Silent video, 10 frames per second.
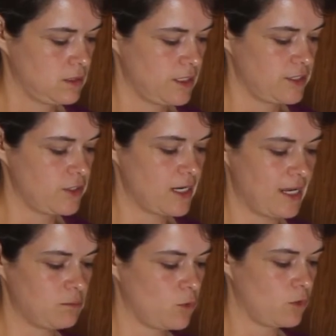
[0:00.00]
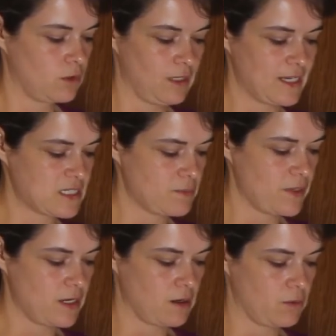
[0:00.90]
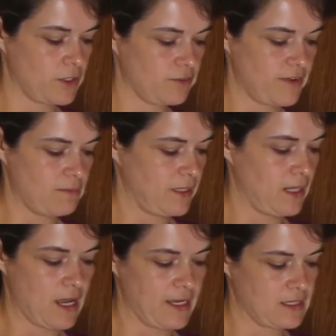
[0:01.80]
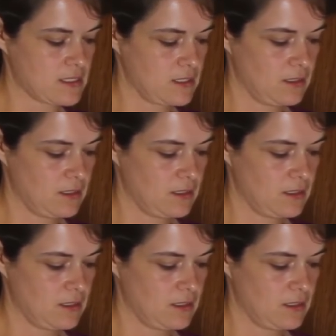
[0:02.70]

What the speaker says: And you can add more or less depending on what your family likes.